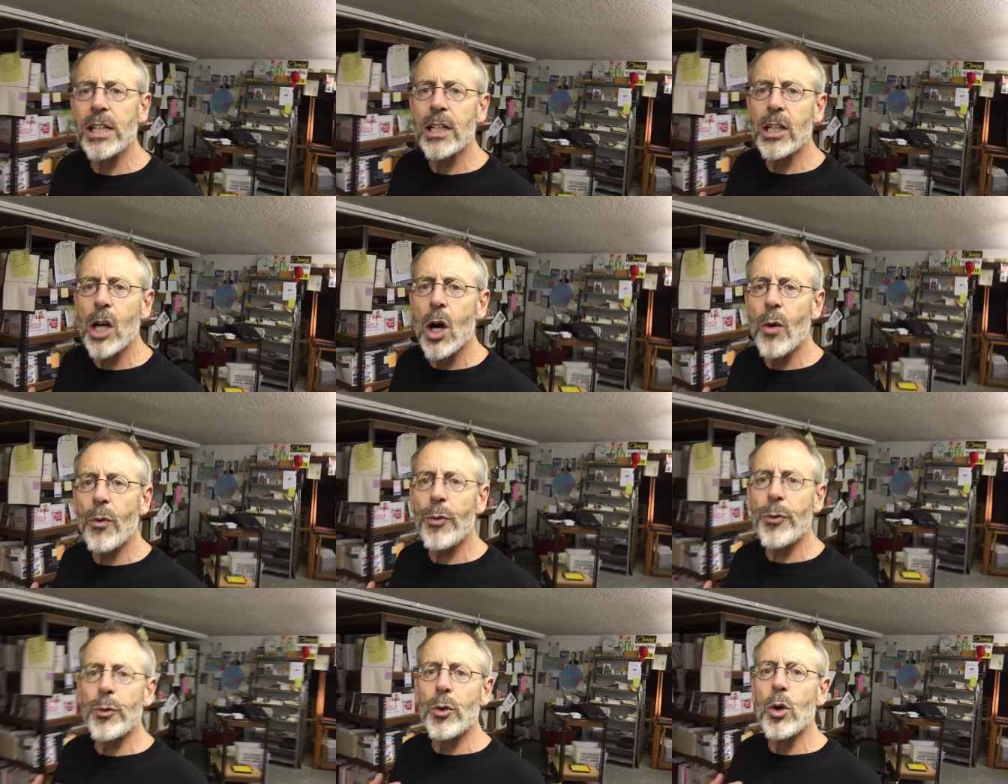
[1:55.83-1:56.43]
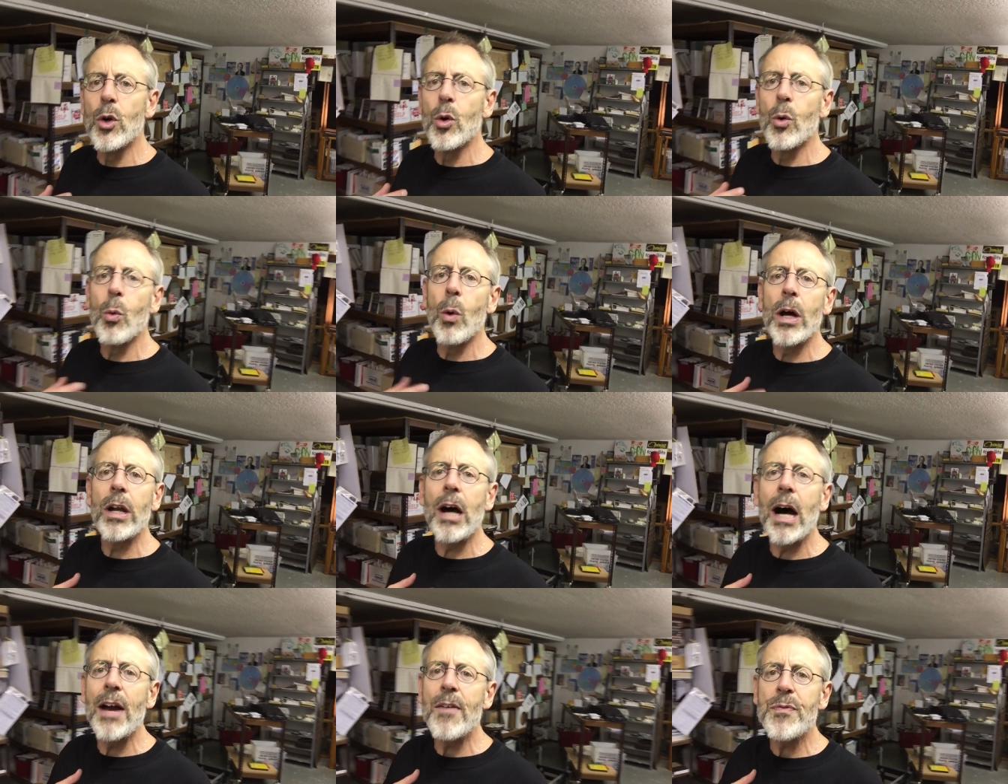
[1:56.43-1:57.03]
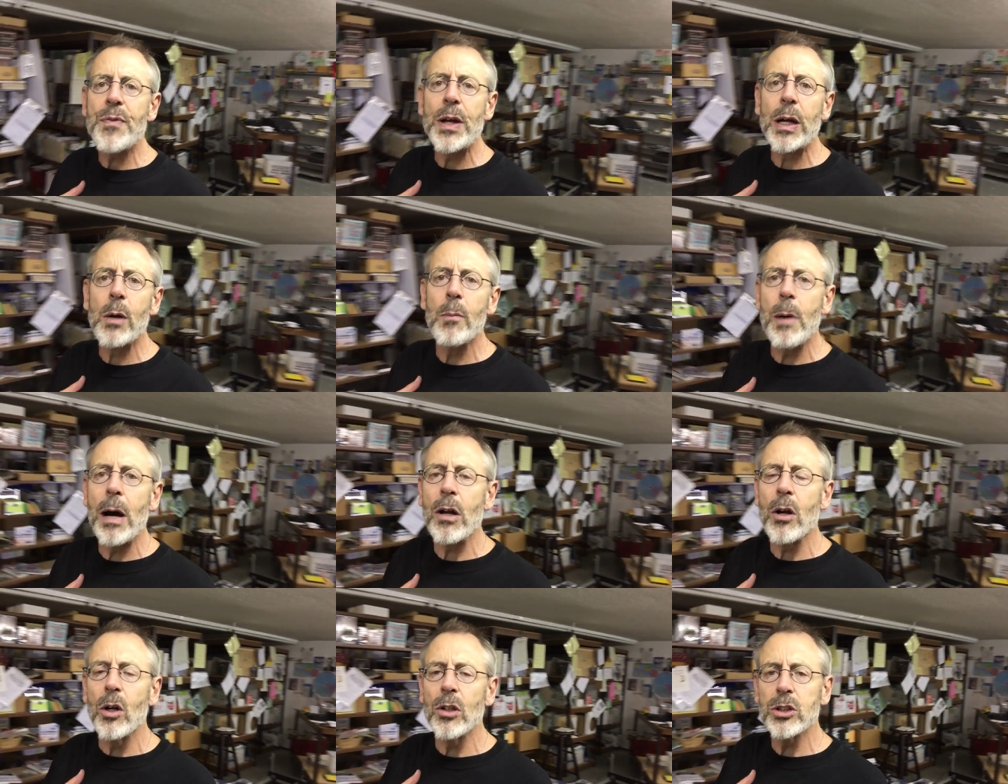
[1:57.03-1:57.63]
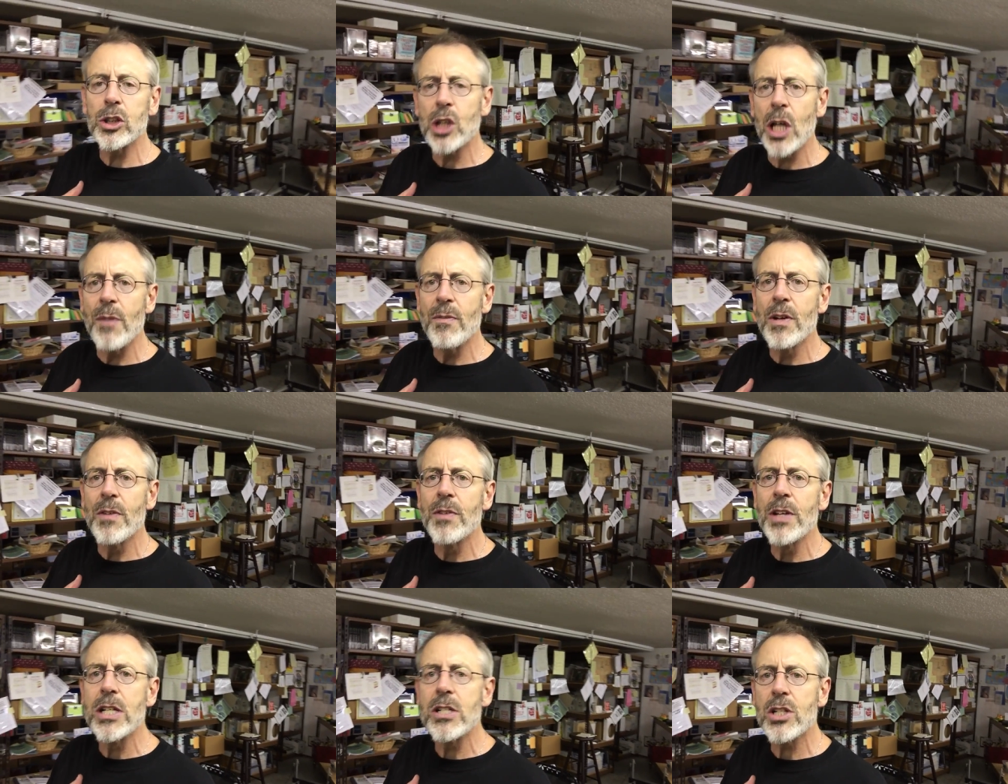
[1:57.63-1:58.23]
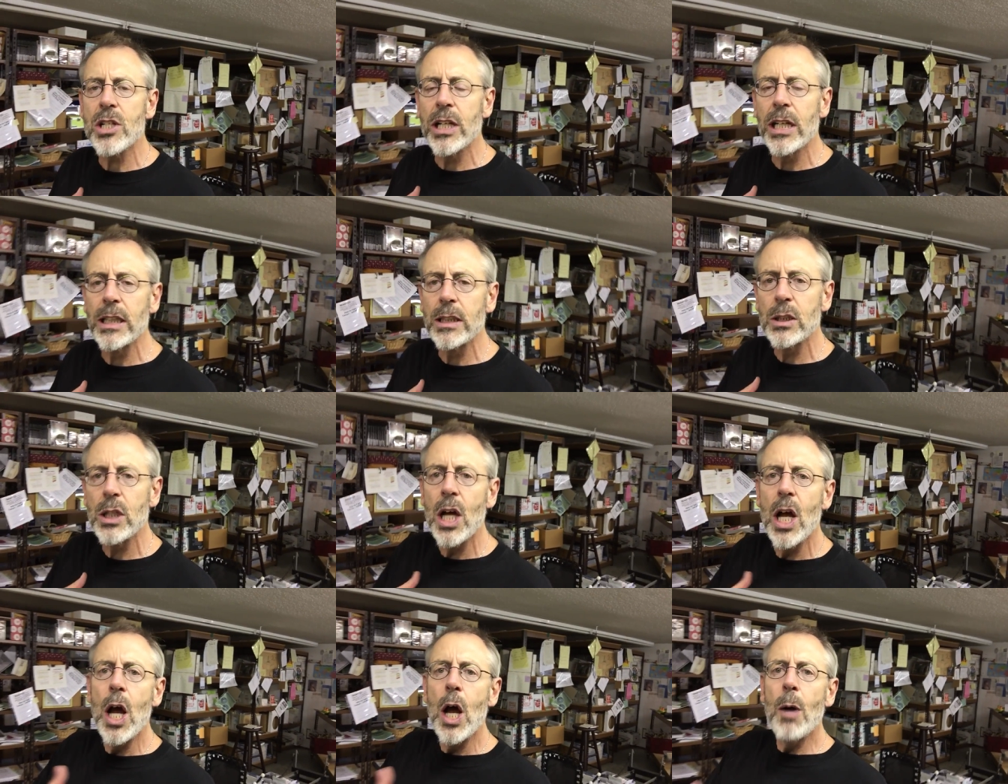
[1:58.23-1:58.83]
to go through what I think about all 7 of these things,